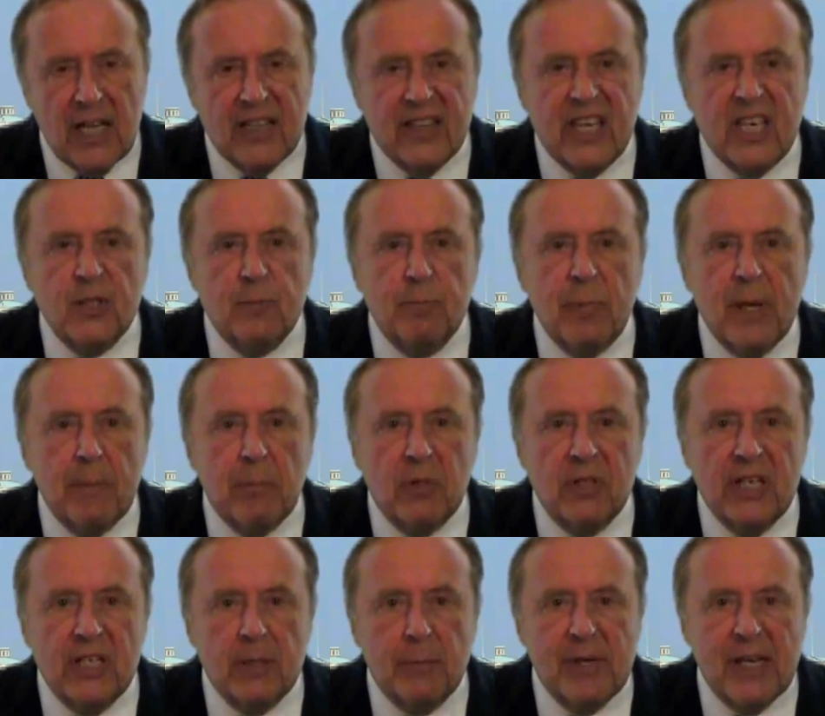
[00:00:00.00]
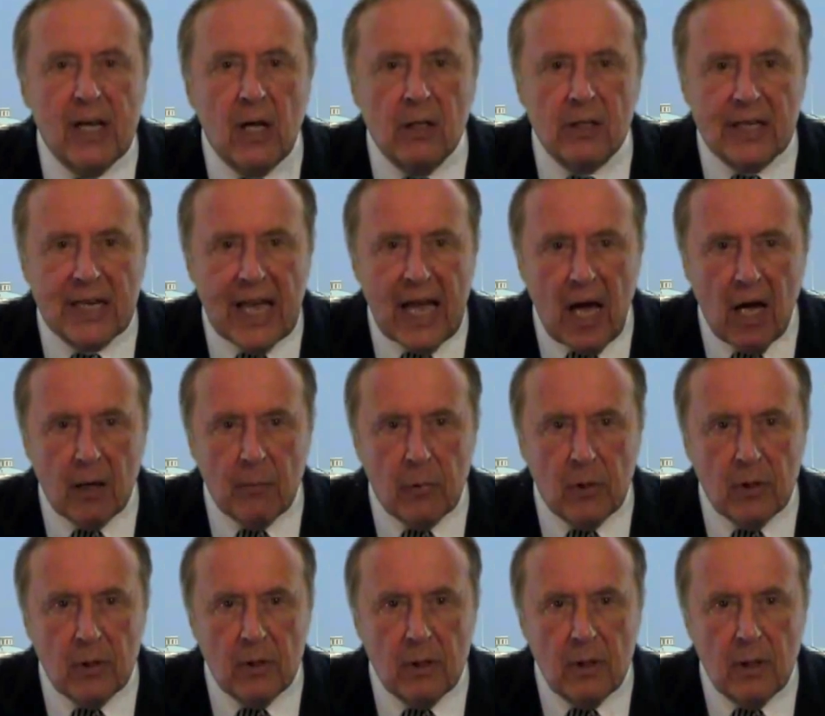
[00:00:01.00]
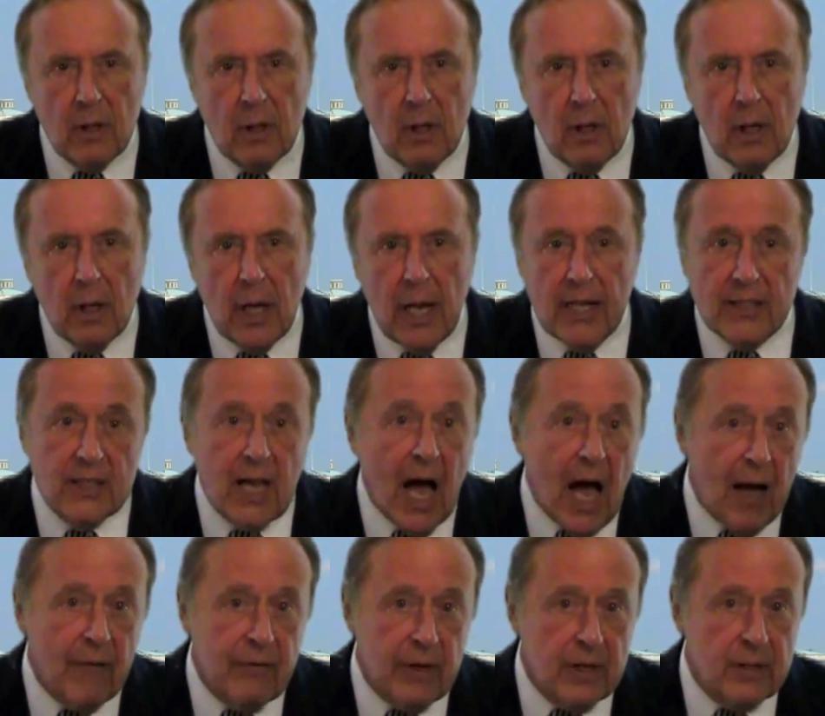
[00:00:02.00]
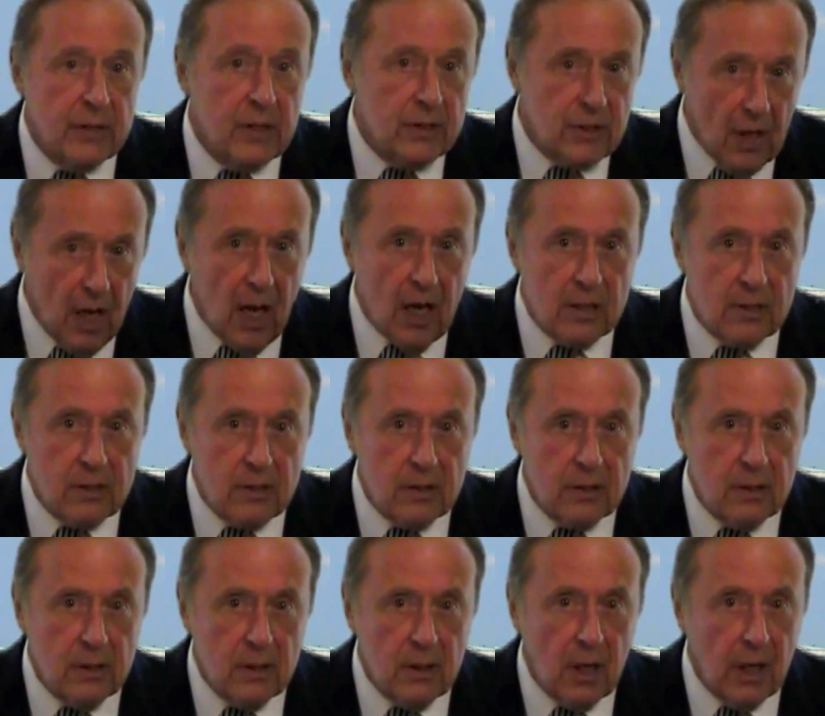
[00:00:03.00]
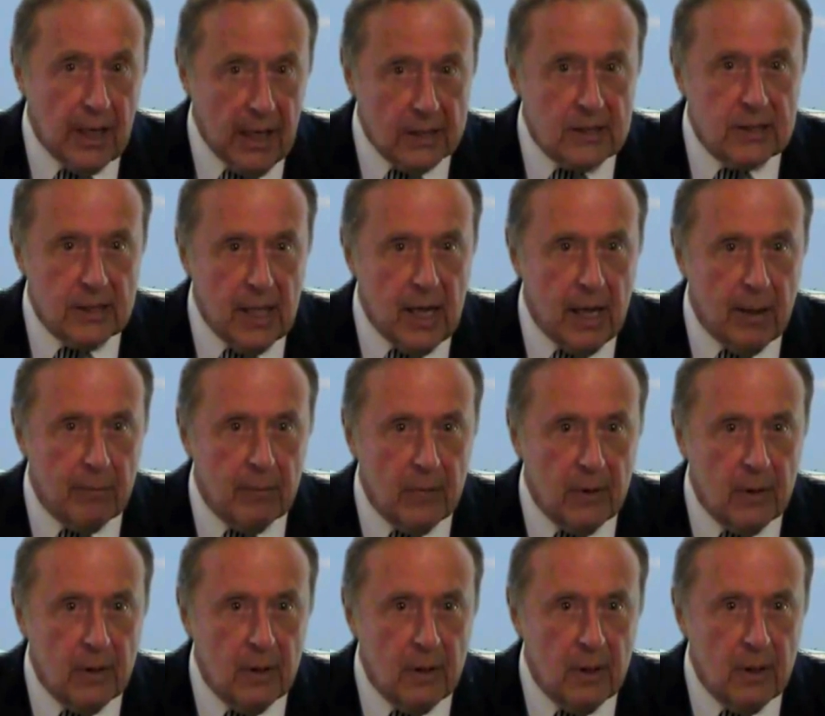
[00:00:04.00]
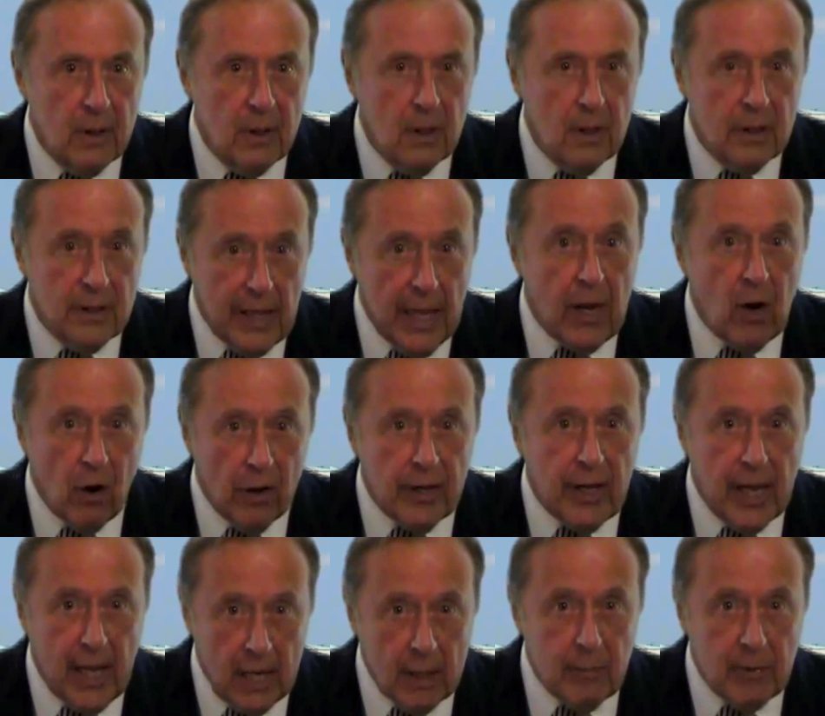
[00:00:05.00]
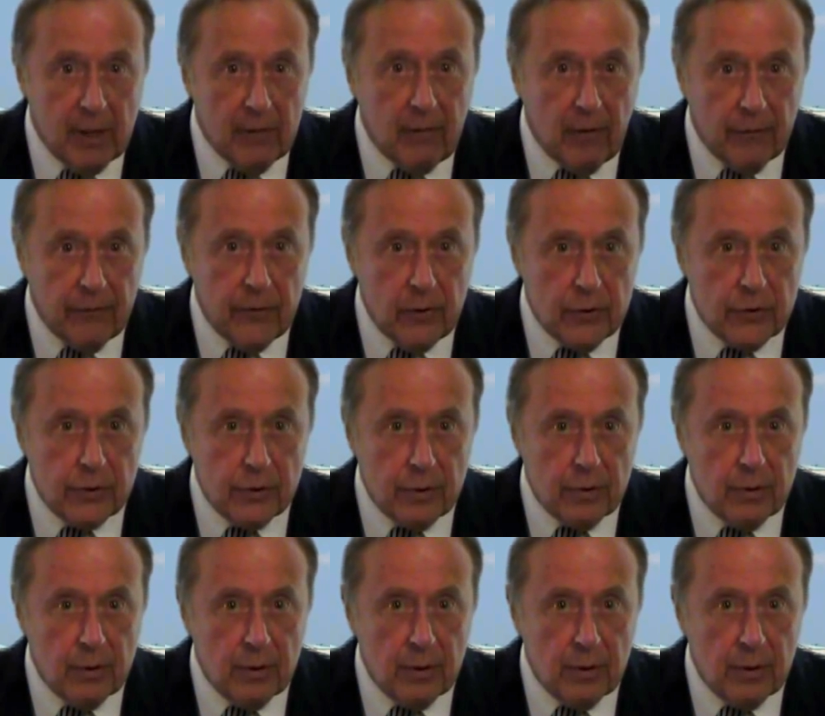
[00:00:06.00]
These people need to be held accountable. And it's obvious it's us against them. They are the enemy of our future.